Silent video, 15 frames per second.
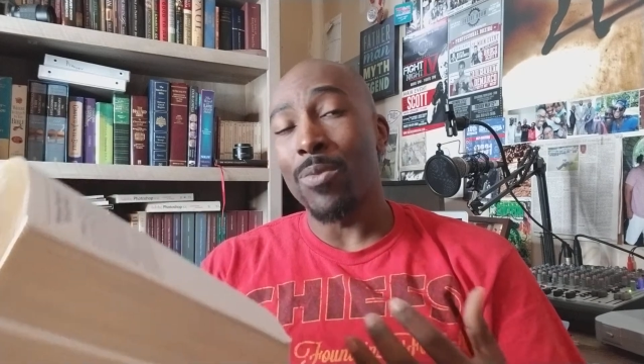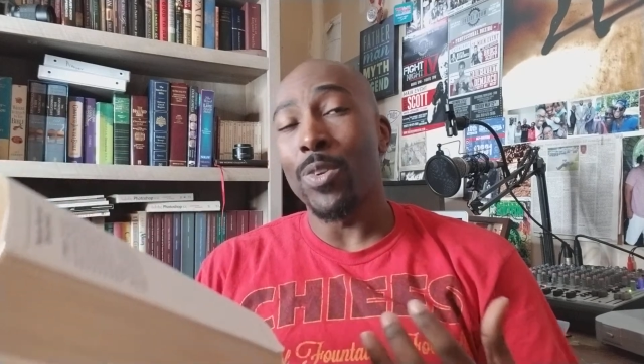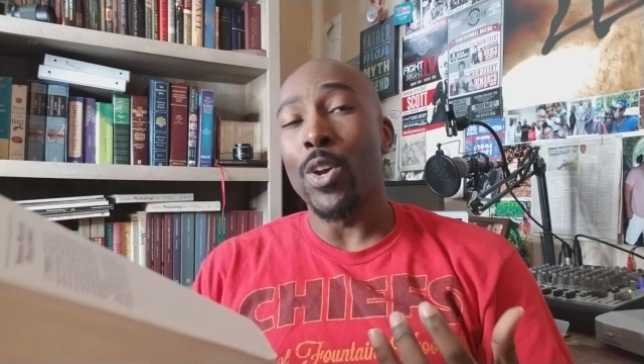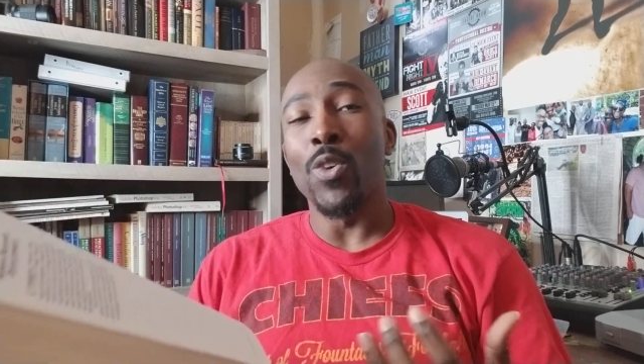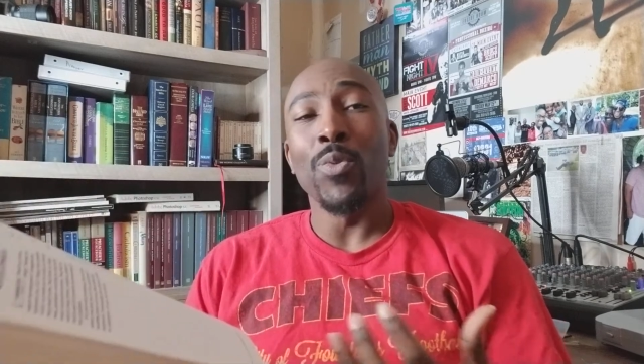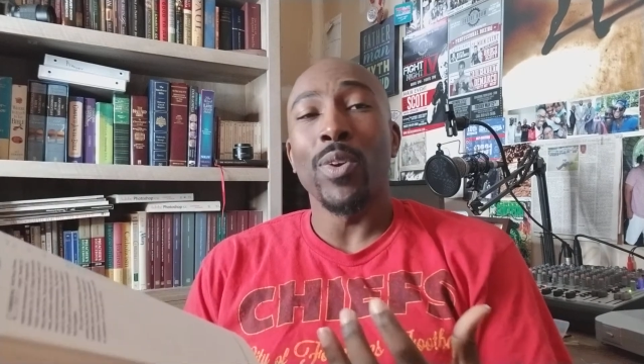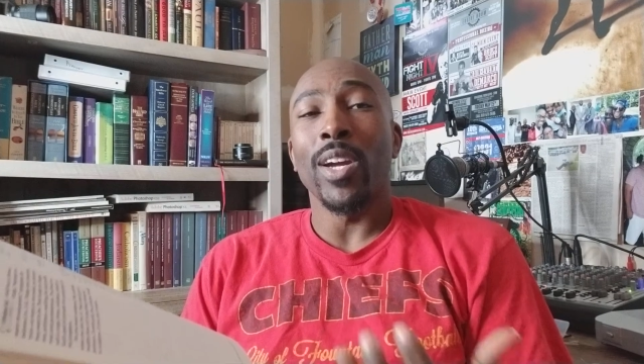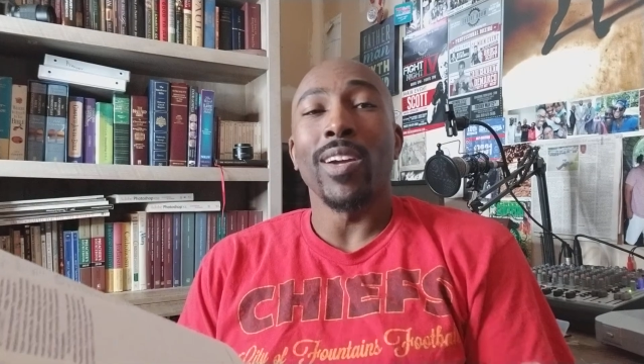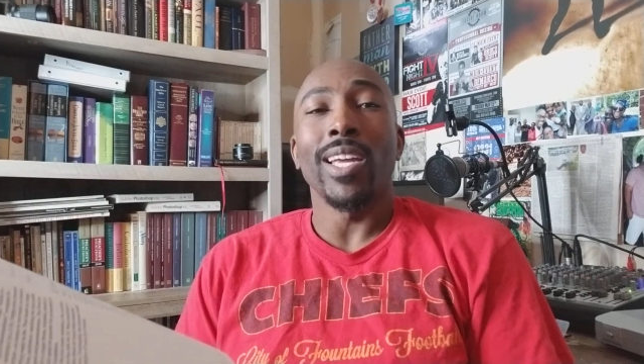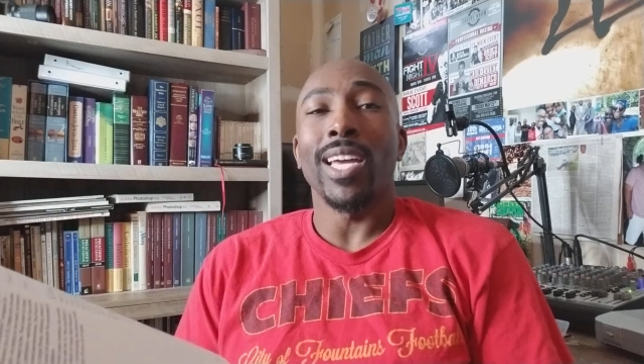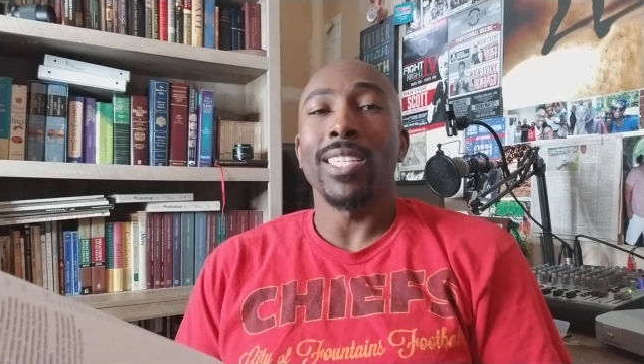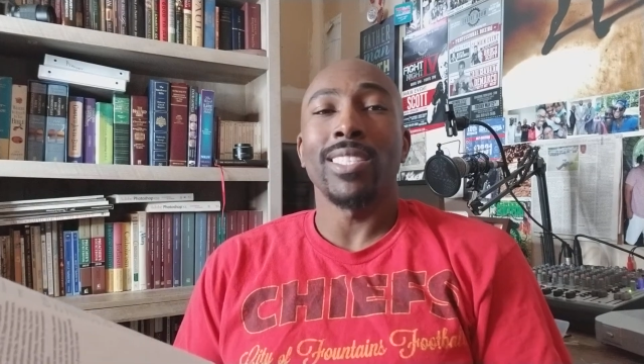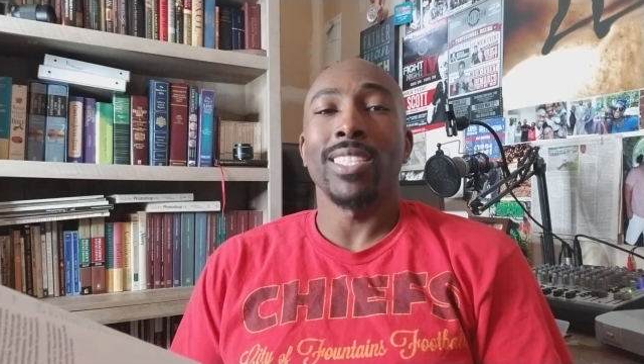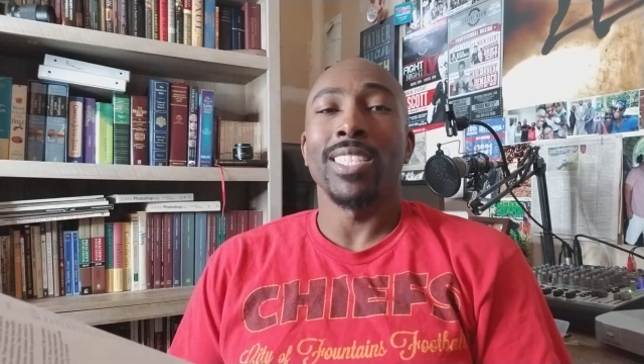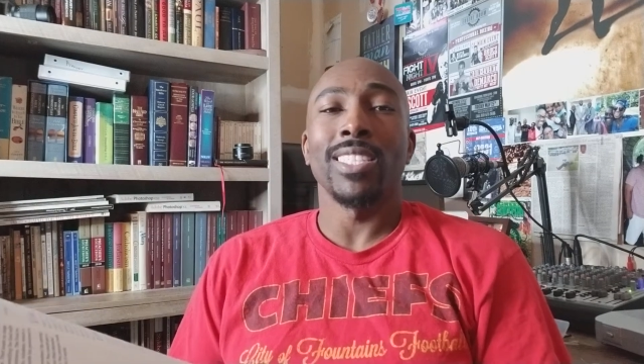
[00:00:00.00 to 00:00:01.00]
no
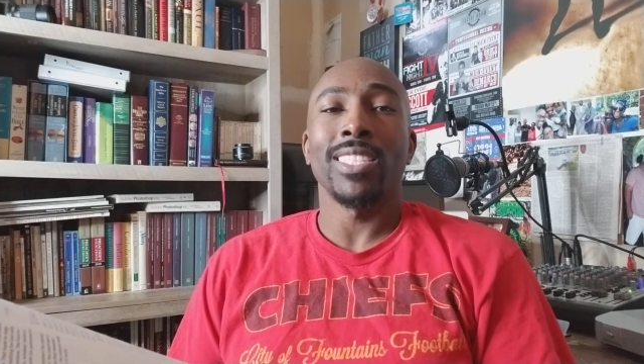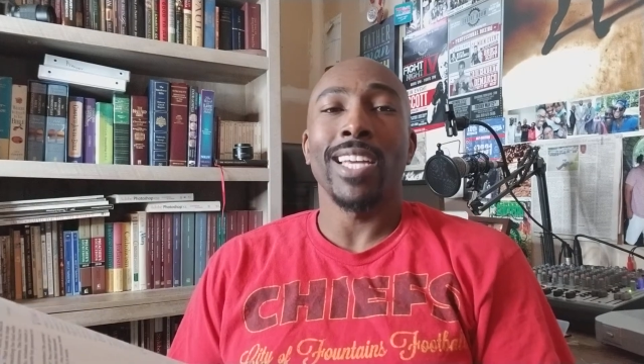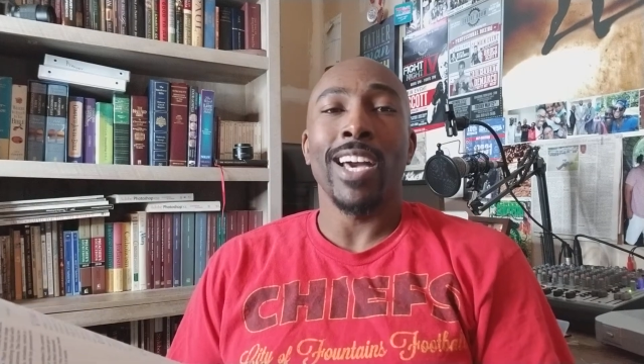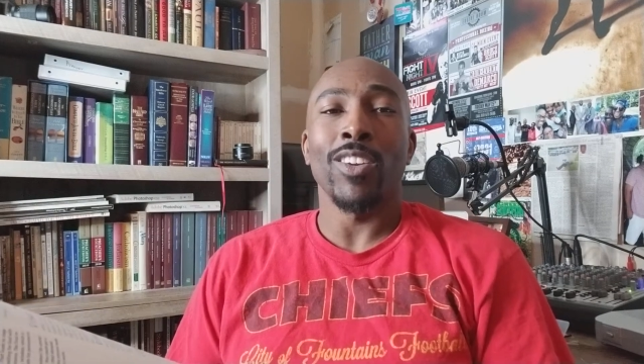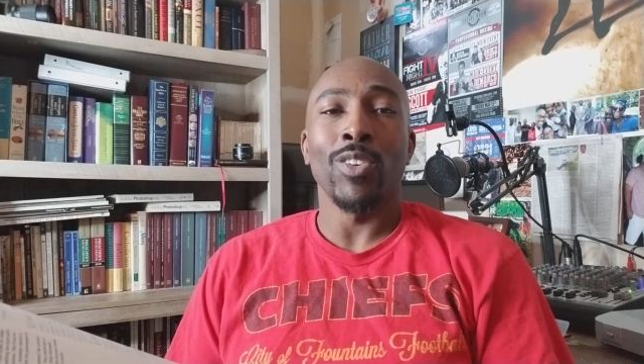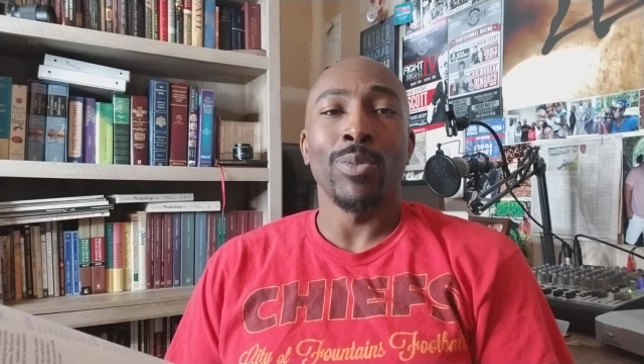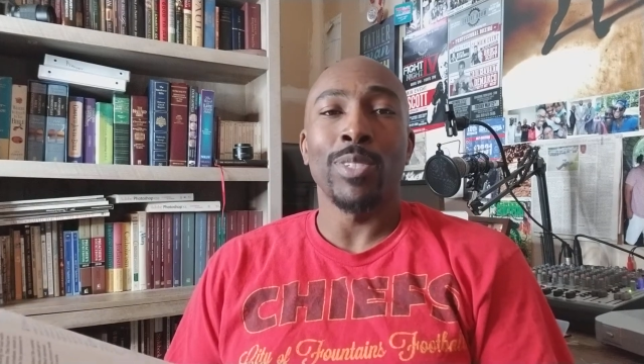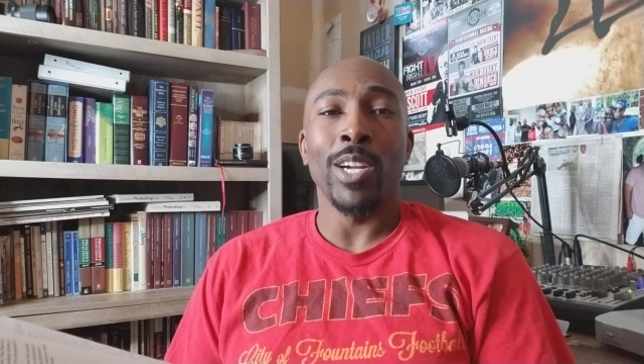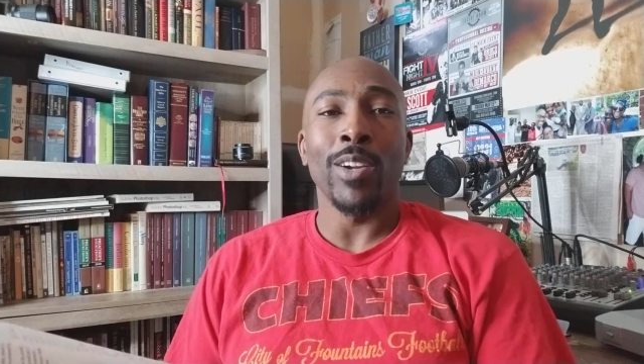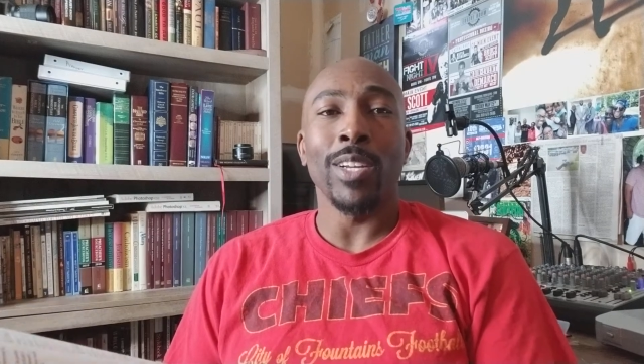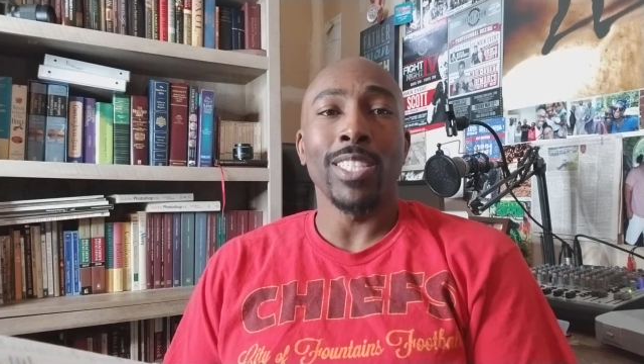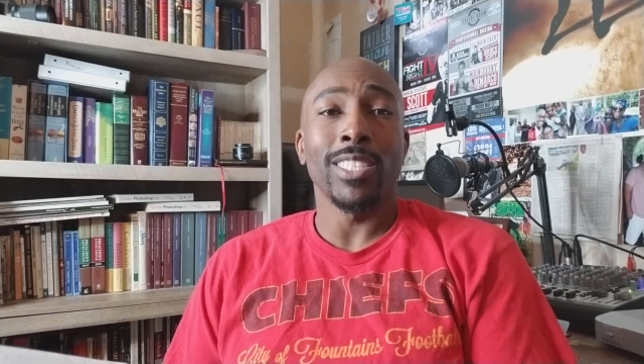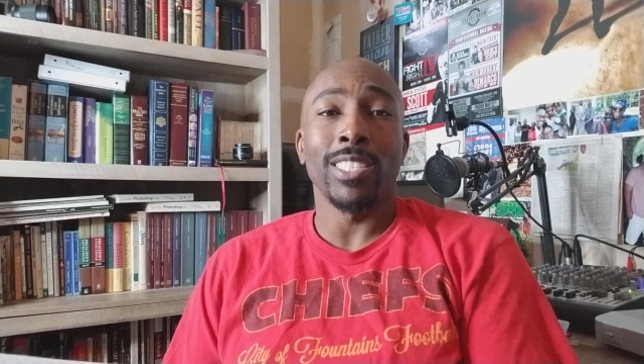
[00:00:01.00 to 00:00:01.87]
variation in shadow of turning